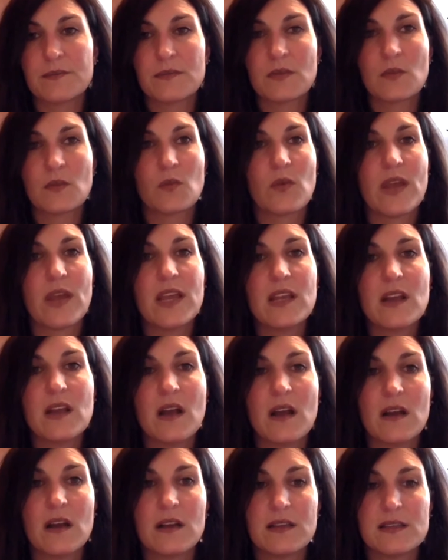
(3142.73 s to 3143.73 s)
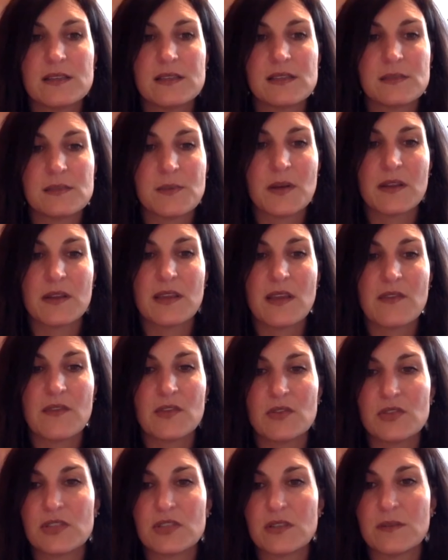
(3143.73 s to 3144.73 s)
radar, this is part of the
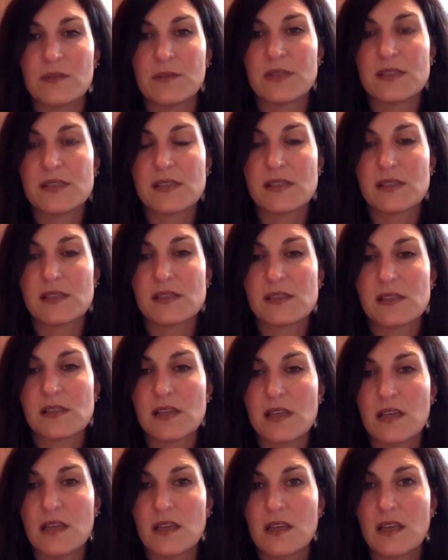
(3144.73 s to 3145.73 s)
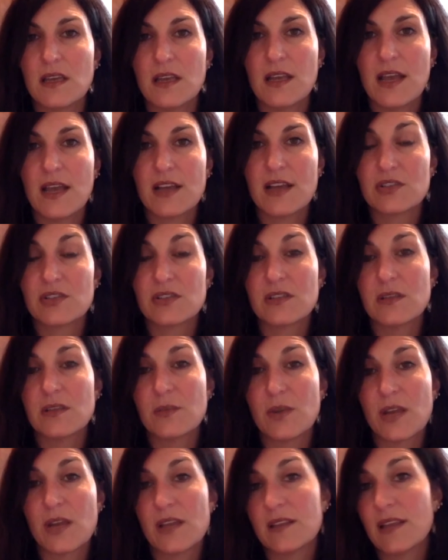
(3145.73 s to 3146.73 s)
evolution of business. It actually, the
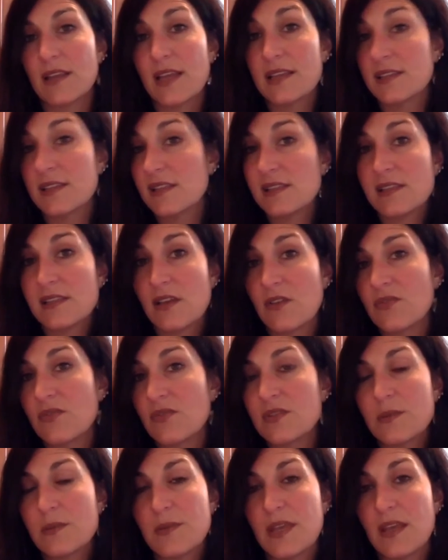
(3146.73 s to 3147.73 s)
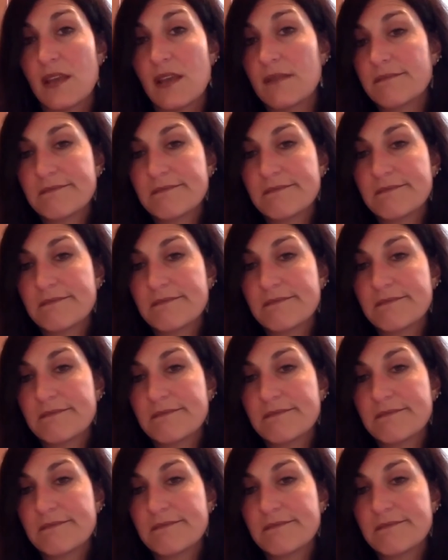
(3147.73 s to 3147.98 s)
brand lends itself to being,